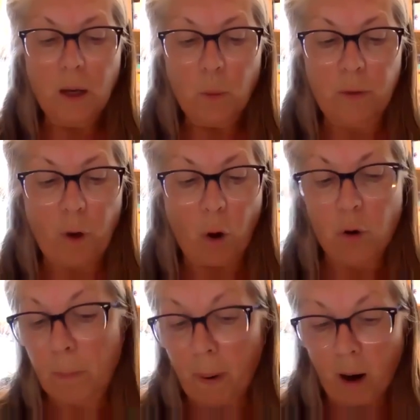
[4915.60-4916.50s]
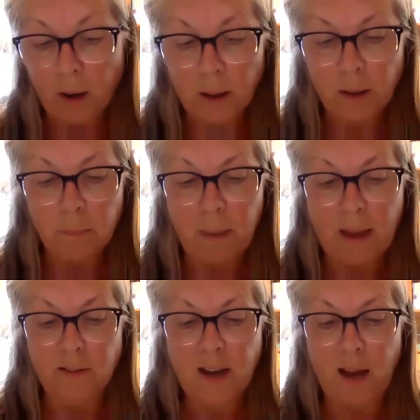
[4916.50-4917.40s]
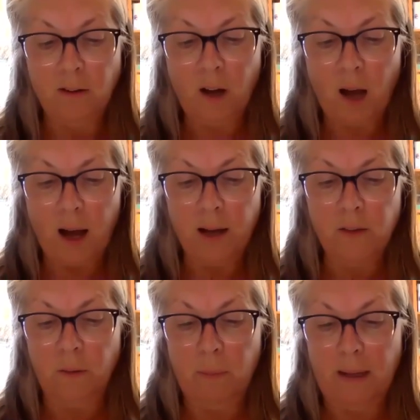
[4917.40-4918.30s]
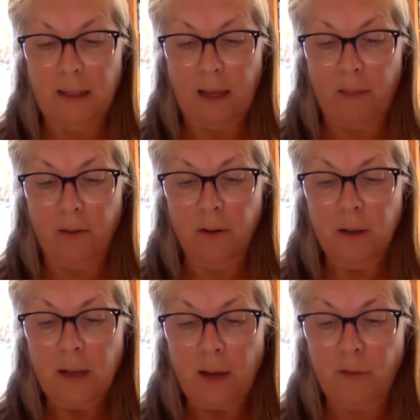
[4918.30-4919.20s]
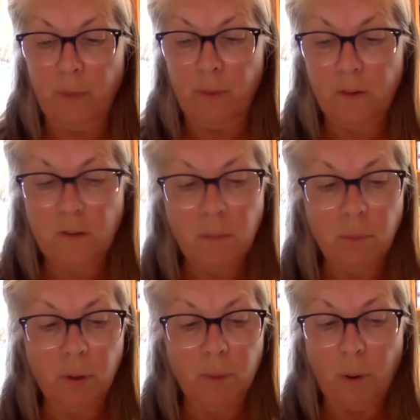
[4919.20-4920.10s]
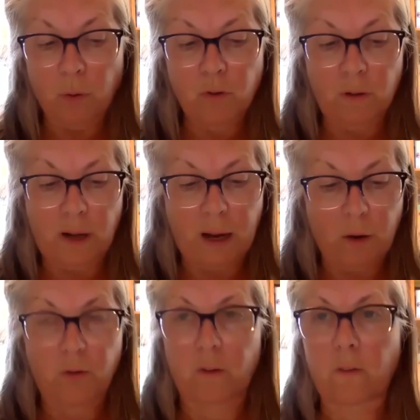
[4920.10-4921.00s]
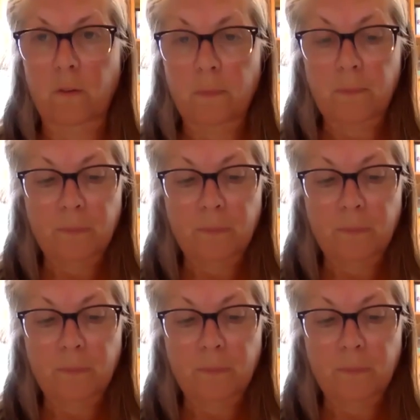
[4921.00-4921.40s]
With oak bark, men tanned hides and made leather, and from its timber, boats and houses.